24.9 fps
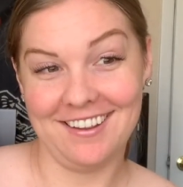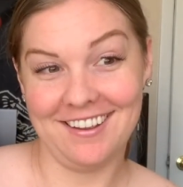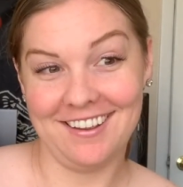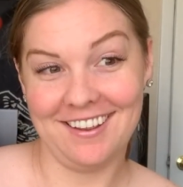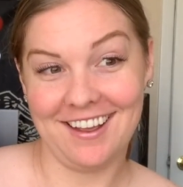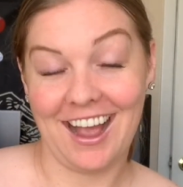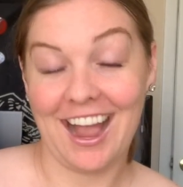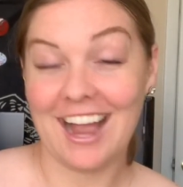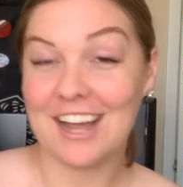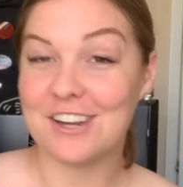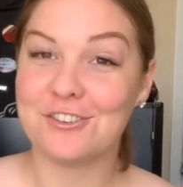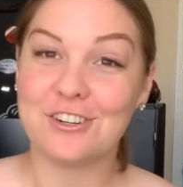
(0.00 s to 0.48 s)

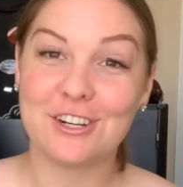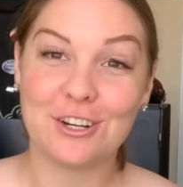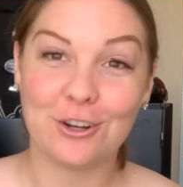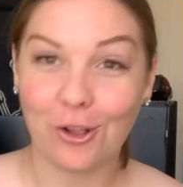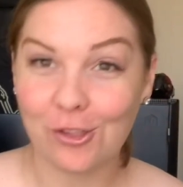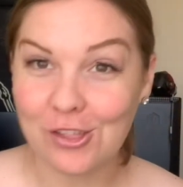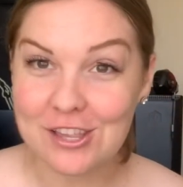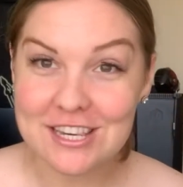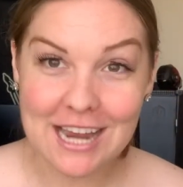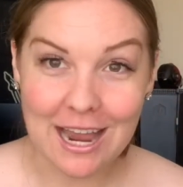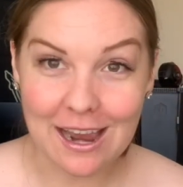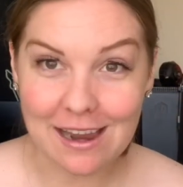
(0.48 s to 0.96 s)
I drink it
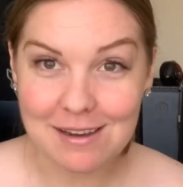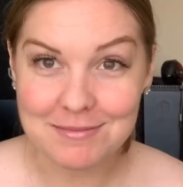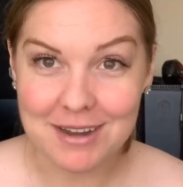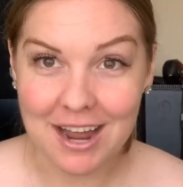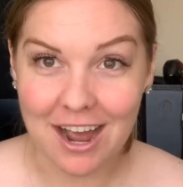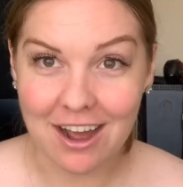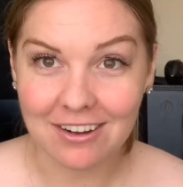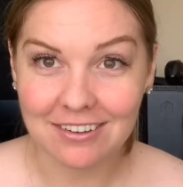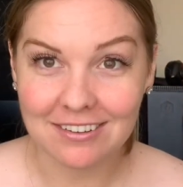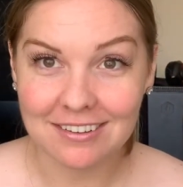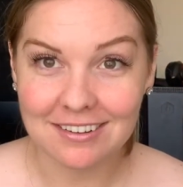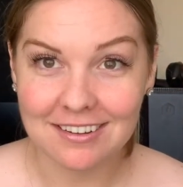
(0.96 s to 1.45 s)
all the time
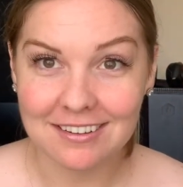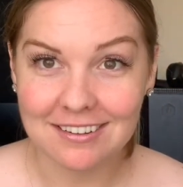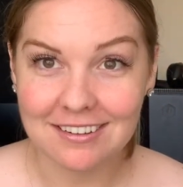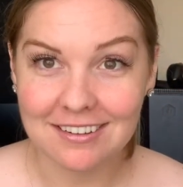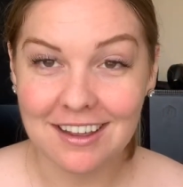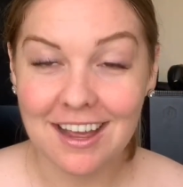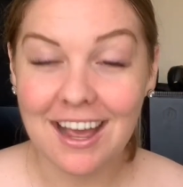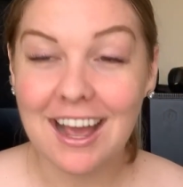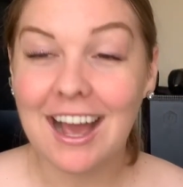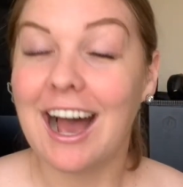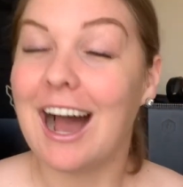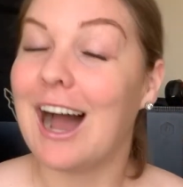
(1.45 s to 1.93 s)
now.
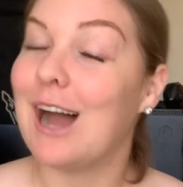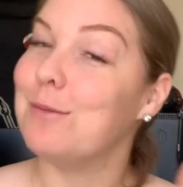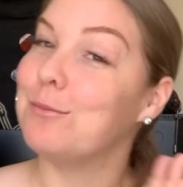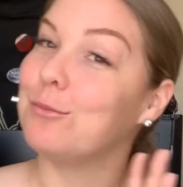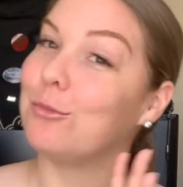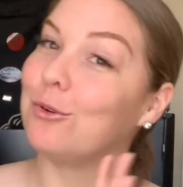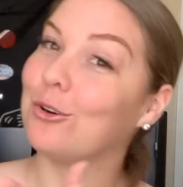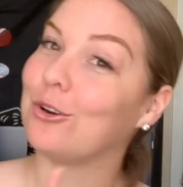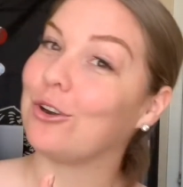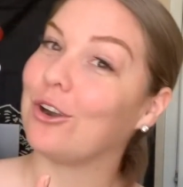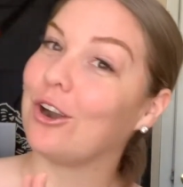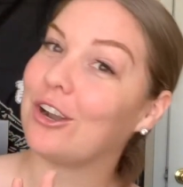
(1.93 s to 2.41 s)
I'm
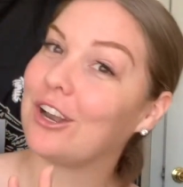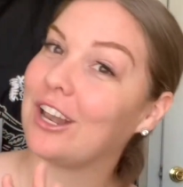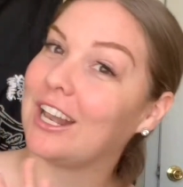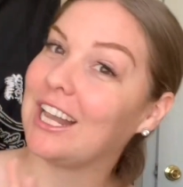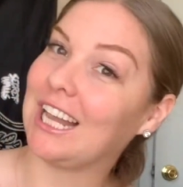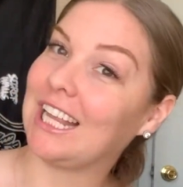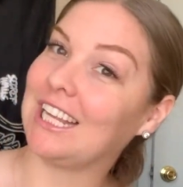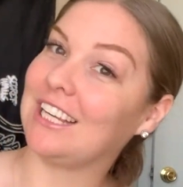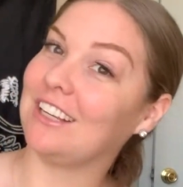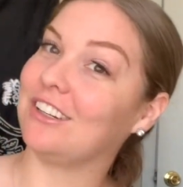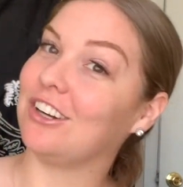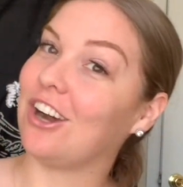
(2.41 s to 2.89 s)
more on
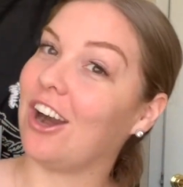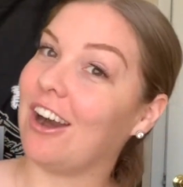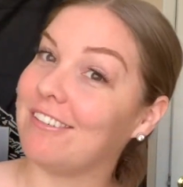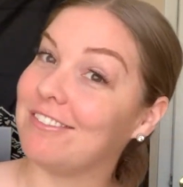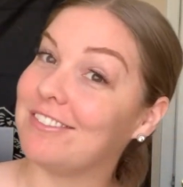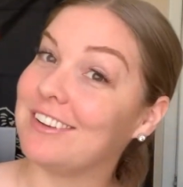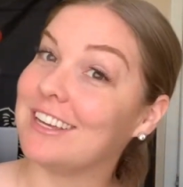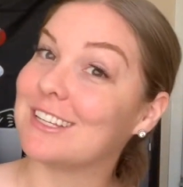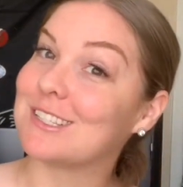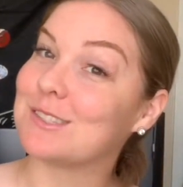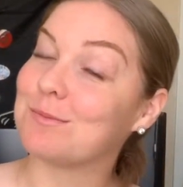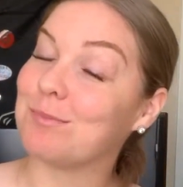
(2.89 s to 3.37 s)
like a
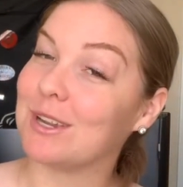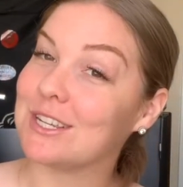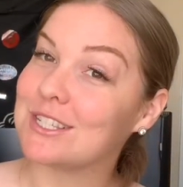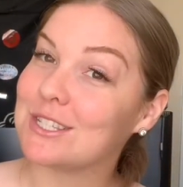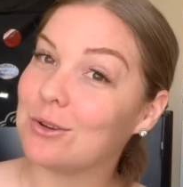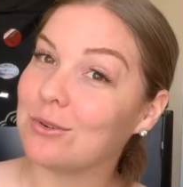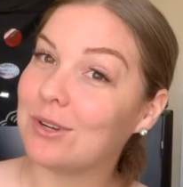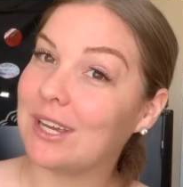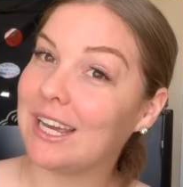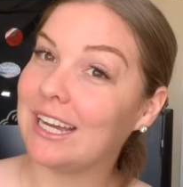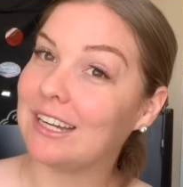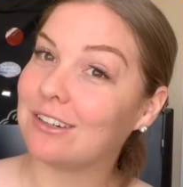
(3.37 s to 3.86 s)
coffee
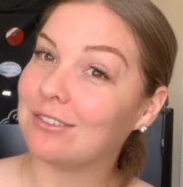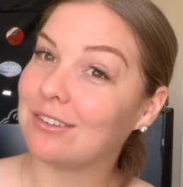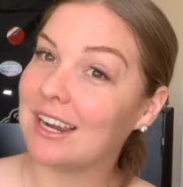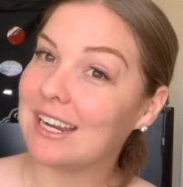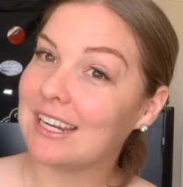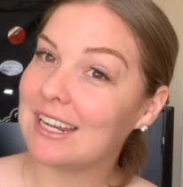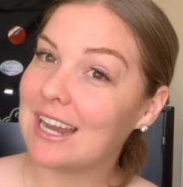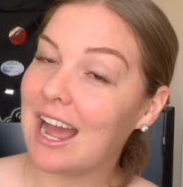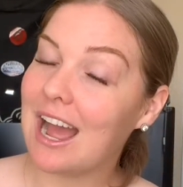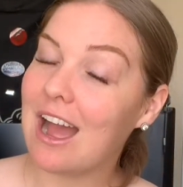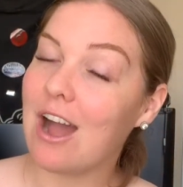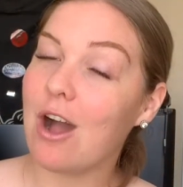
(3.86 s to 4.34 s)
espresso kick right
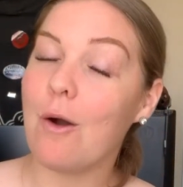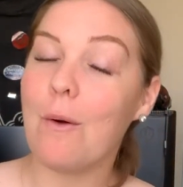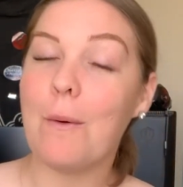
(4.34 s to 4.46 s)
now,